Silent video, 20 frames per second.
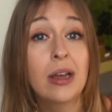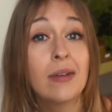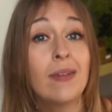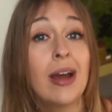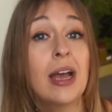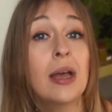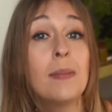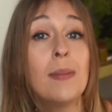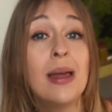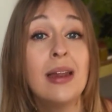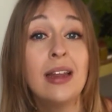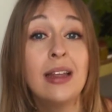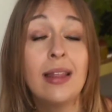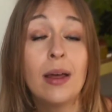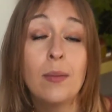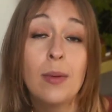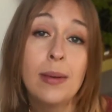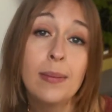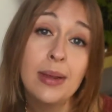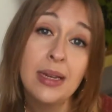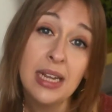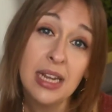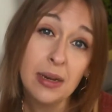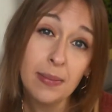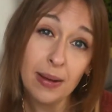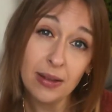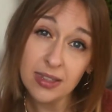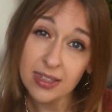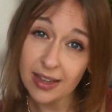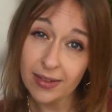recommending that women need
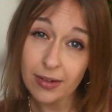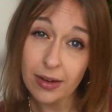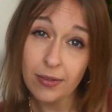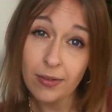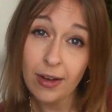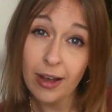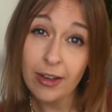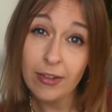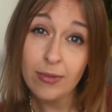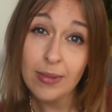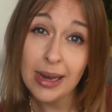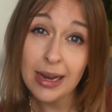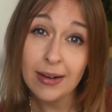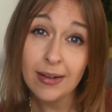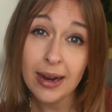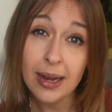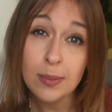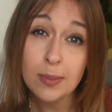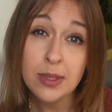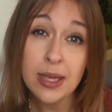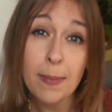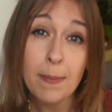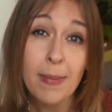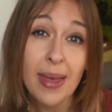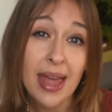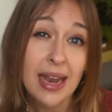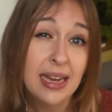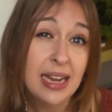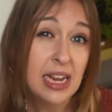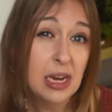about 75 milligrams and
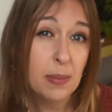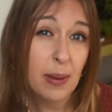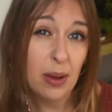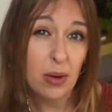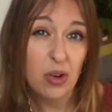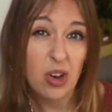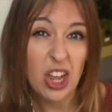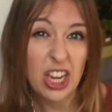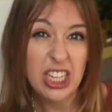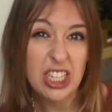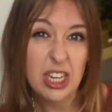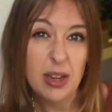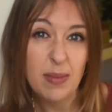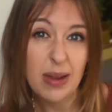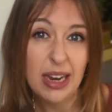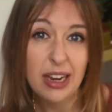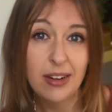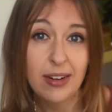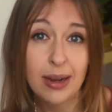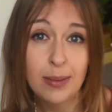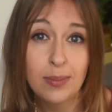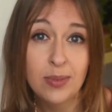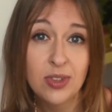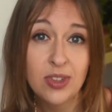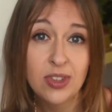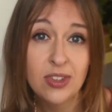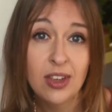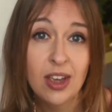men need about 90 milligrams.